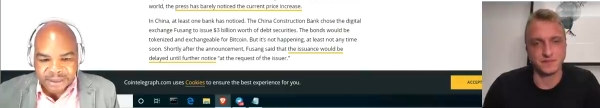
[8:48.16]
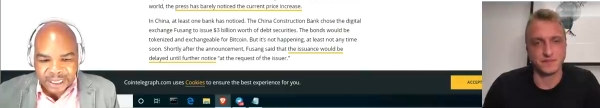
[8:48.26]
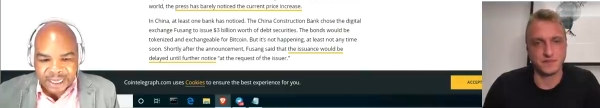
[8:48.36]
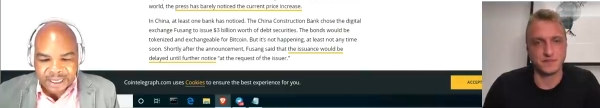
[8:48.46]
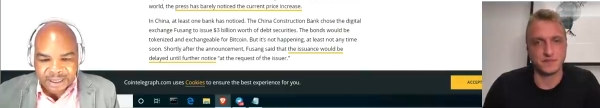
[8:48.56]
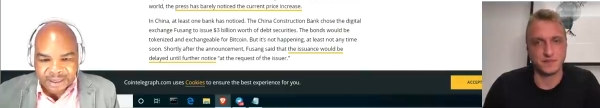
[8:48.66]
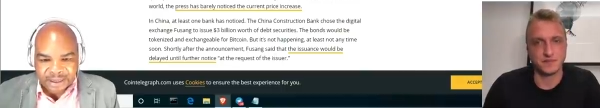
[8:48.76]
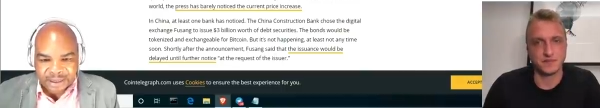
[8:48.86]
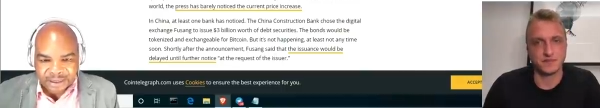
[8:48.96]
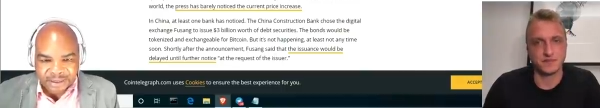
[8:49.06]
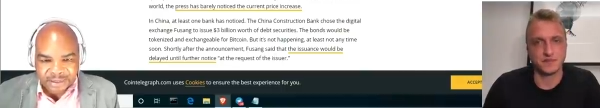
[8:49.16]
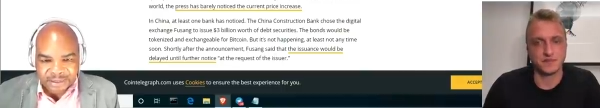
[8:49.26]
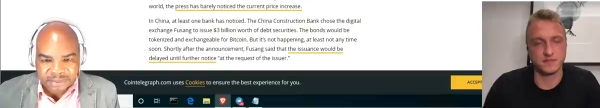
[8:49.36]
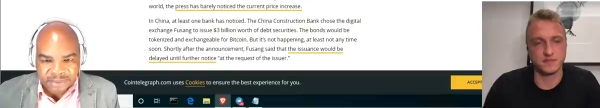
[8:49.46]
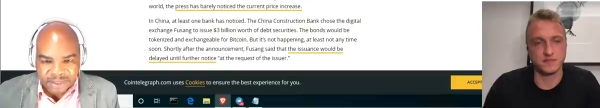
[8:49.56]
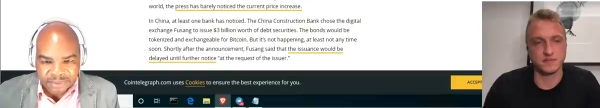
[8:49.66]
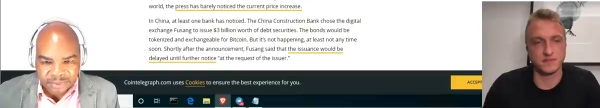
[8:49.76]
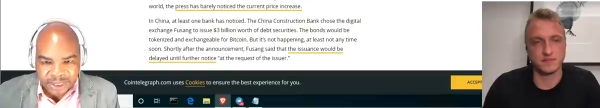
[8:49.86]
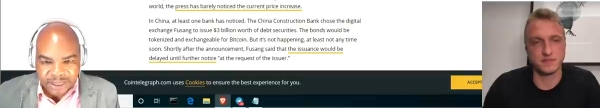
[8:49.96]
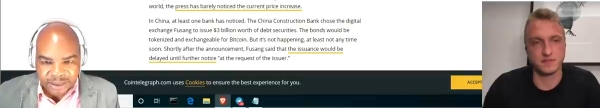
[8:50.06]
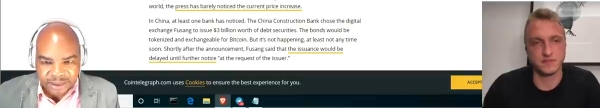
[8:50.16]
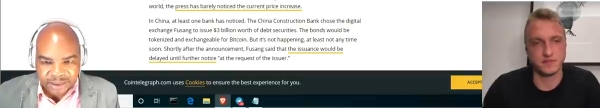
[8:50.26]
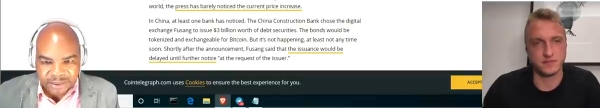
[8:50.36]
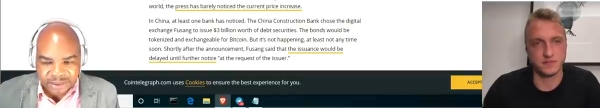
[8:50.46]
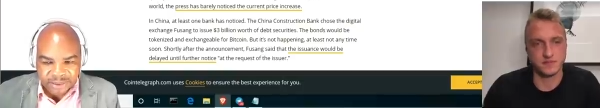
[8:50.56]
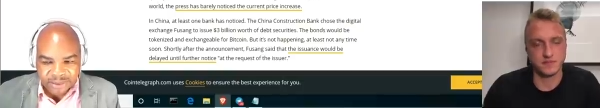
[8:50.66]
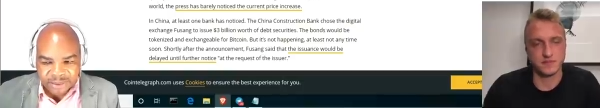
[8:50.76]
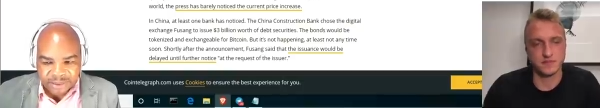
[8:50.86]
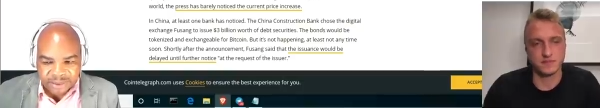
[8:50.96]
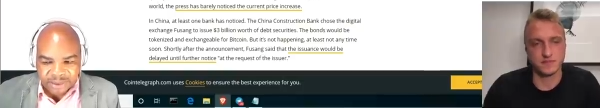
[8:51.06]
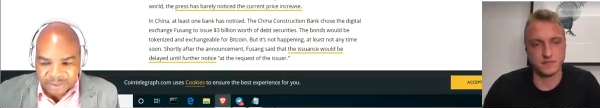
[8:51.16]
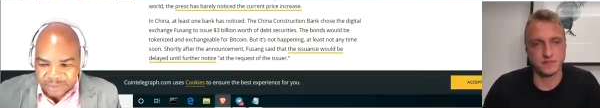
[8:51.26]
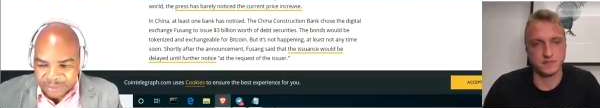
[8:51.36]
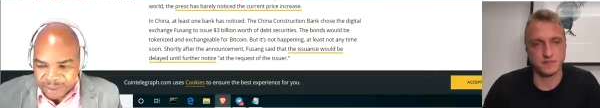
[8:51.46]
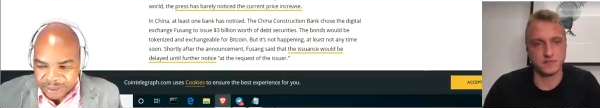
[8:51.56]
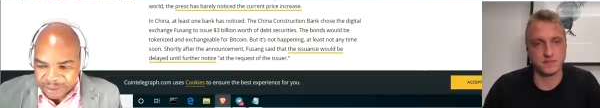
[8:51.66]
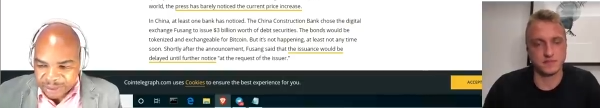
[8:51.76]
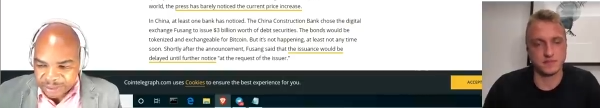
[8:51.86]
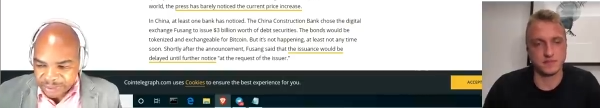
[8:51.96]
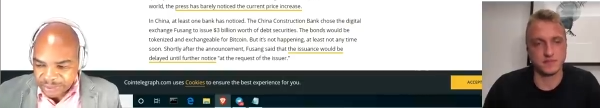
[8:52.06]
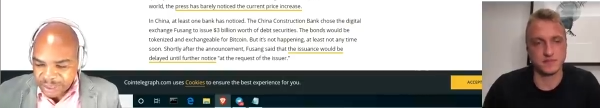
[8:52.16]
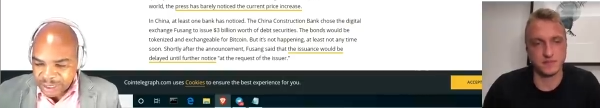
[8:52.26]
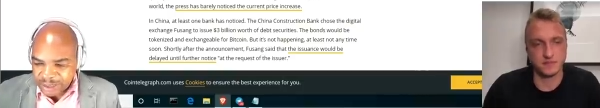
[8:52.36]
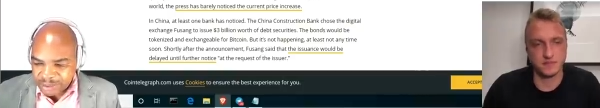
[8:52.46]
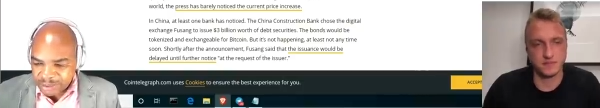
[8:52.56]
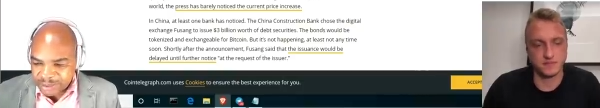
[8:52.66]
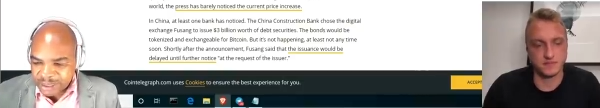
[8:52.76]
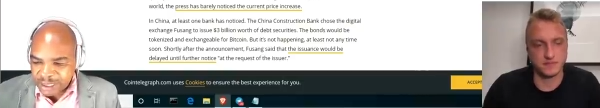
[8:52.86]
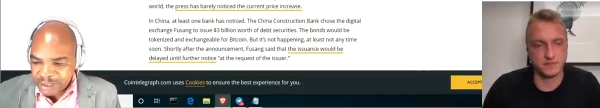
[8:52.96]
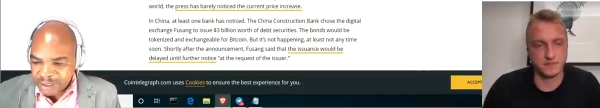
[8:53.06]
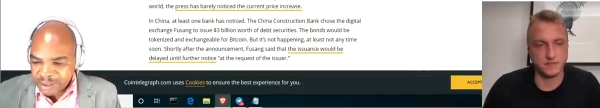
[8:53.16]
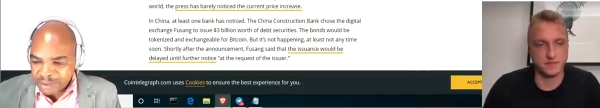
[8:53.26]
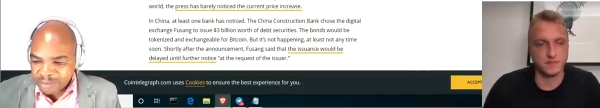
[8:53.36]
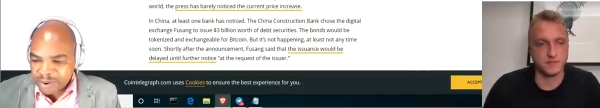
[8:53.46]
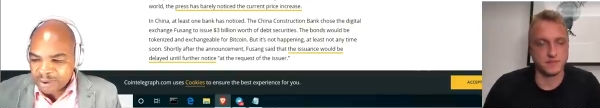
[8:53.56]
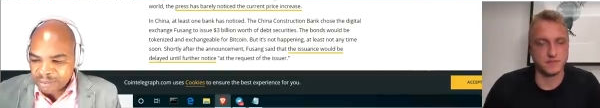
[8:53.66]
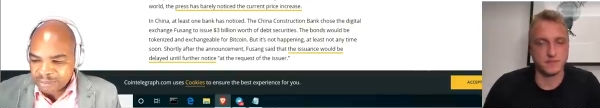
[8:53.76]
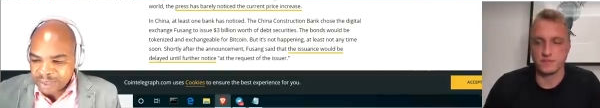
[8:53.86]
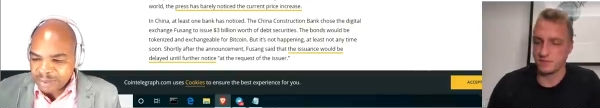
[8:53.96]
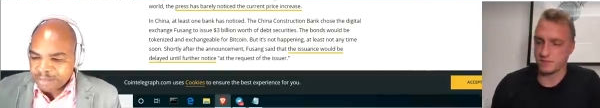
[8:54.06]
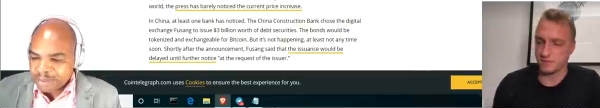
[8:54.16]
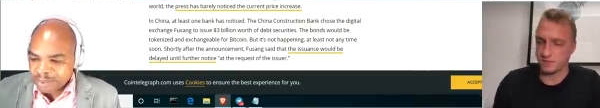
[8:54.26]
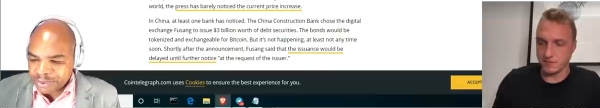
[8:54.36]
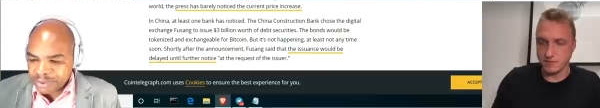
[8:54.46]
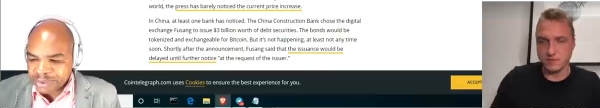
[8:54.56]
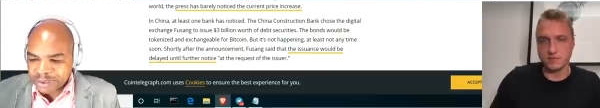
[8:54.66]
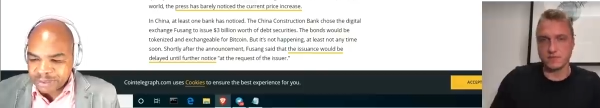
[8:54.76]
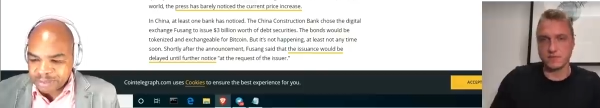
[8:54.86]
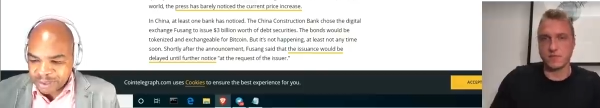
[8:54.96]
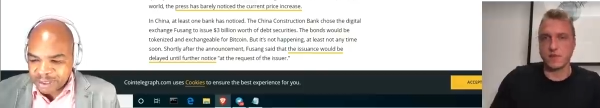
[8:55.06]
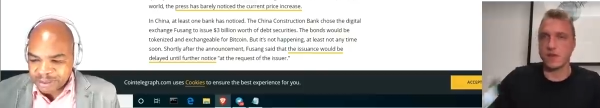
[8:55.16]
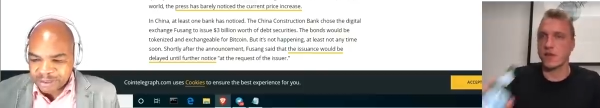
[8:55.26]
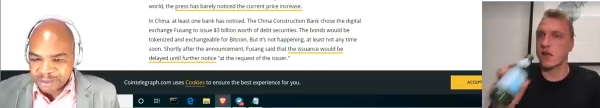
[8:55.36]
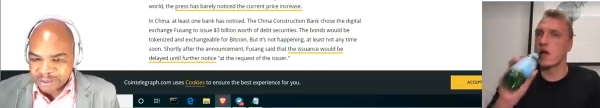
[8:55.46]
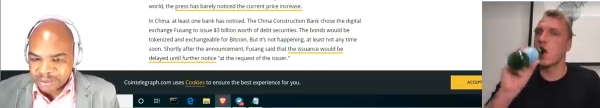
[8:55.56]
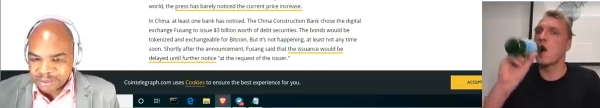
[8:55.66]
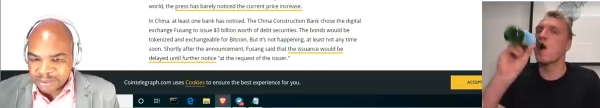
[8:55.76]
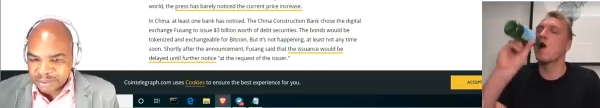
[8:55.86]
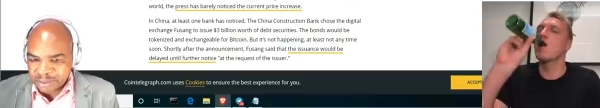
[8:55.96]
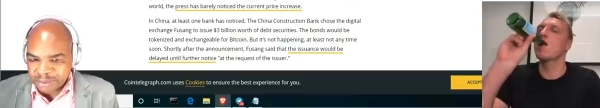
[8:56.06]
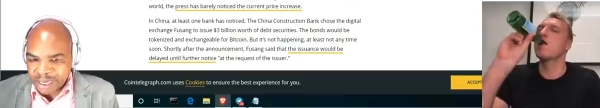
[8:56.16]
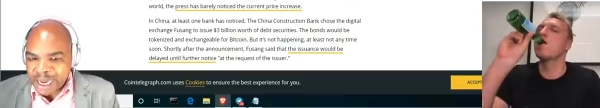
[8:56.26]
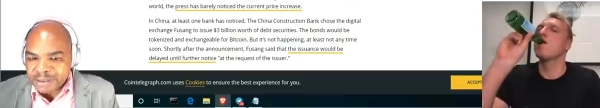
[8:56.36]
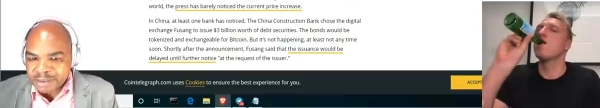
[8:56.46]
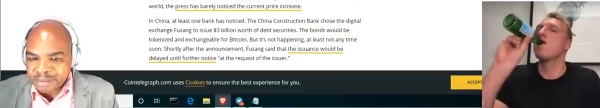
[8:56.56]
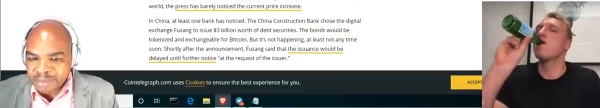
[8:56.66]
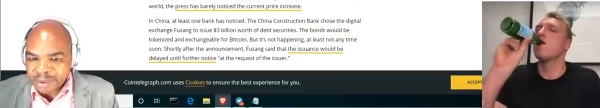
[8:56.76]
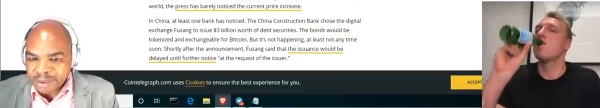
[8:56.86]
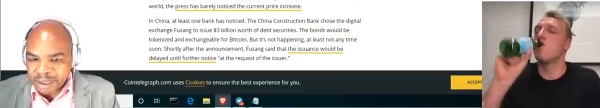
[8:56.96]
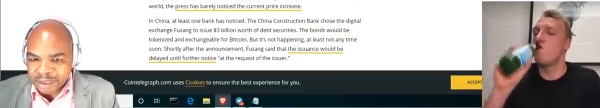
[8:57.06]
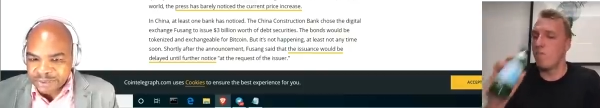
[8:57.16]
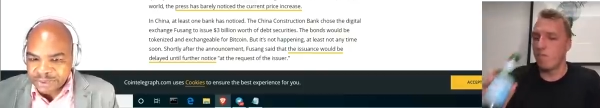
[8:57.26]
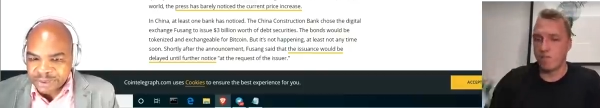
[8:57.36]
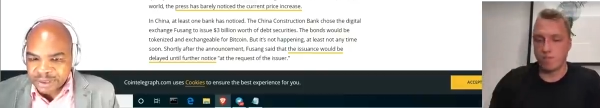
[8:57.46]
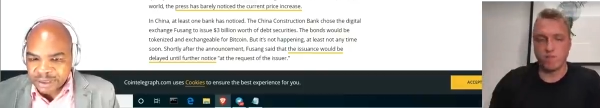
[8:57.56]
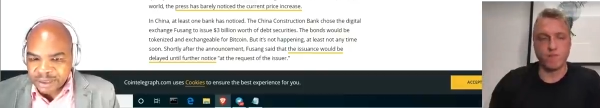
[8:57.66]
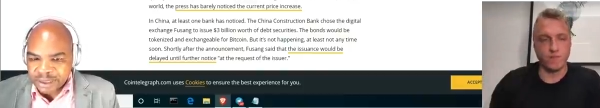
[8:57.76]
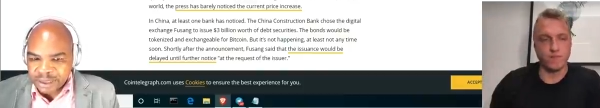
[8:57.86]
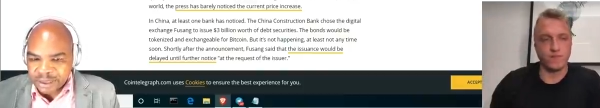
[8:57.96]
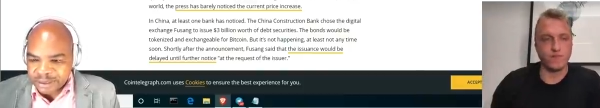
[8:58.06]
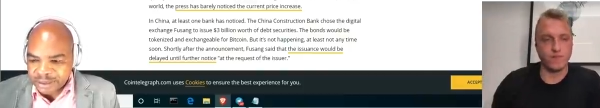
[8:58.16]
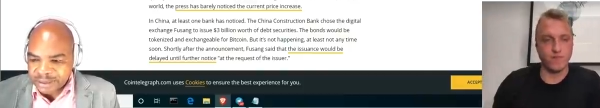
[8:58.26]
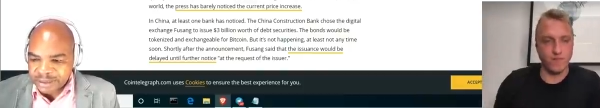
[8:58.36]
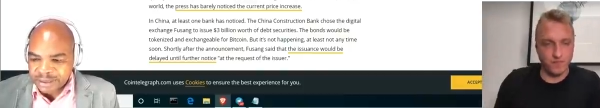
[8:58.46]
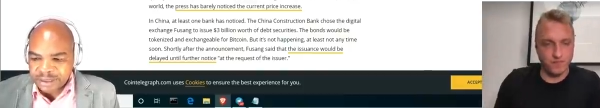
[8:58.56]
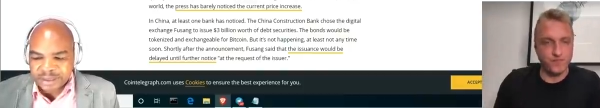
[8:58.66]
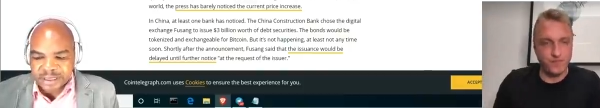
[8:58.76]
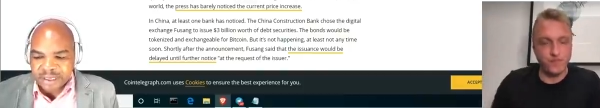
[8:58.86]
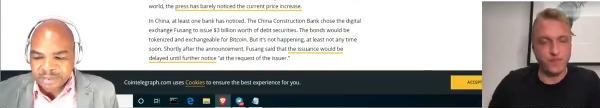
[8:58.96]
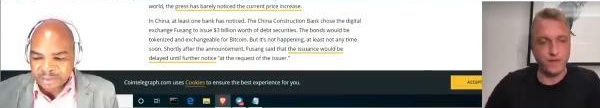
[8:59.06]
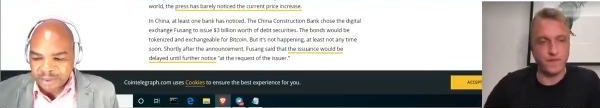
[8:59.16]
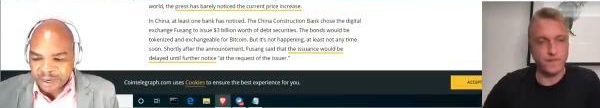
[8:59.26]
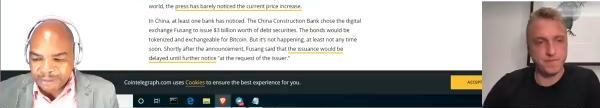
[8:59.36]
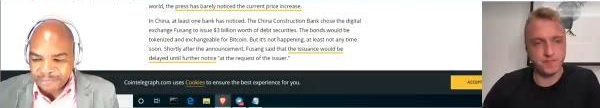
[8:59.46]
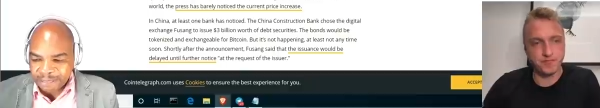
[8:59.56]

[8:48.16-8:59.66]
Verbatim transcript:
Speaker 1: yeah, that's you have to wait until. I mean, to say to say that well, light bulbs are useless because nobody has them. Electricity is just a silly statement, right?